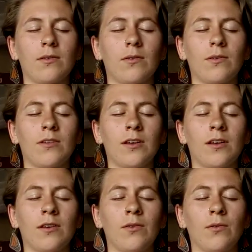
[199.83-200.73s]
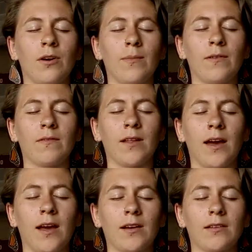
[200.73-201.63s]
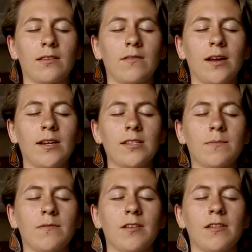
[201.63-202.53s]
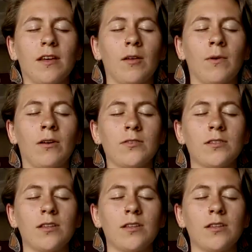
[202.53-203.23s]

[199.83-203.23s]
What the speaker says: golden orb of light at the very tip of the tailbone.